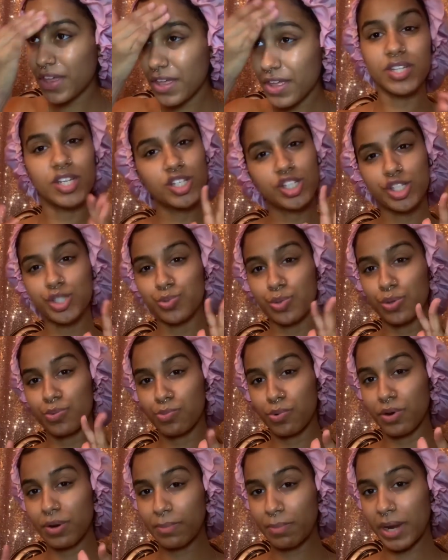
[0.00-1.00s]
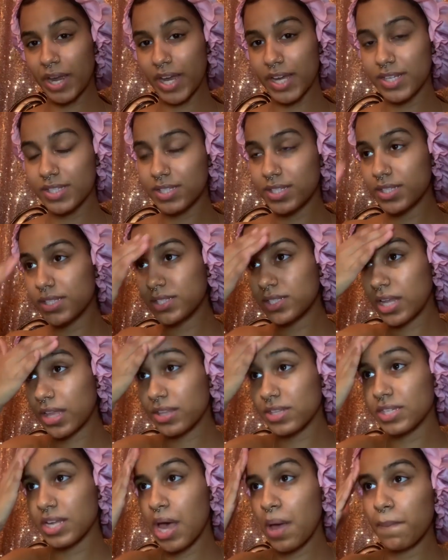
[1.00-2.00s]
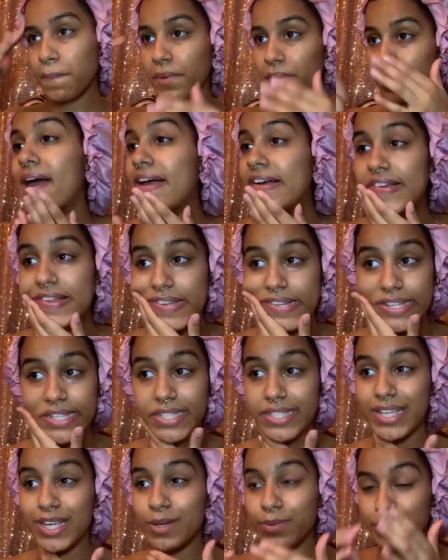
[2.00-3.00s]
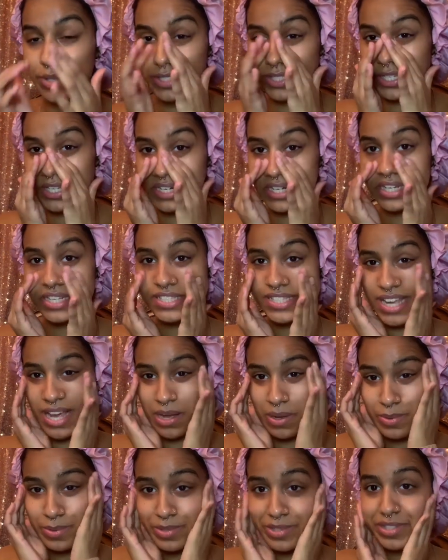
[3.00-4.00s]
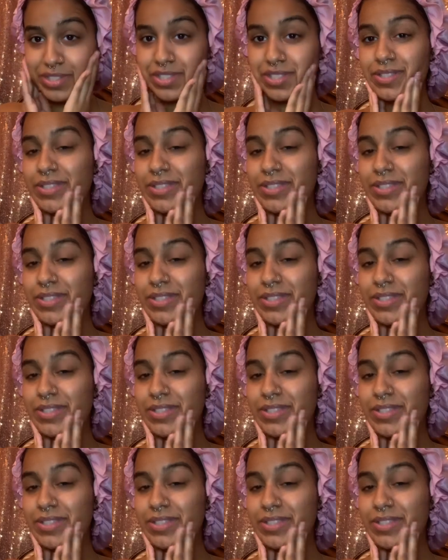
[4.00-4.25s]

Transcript: this is with one of my exes that has happened, and it was in his house.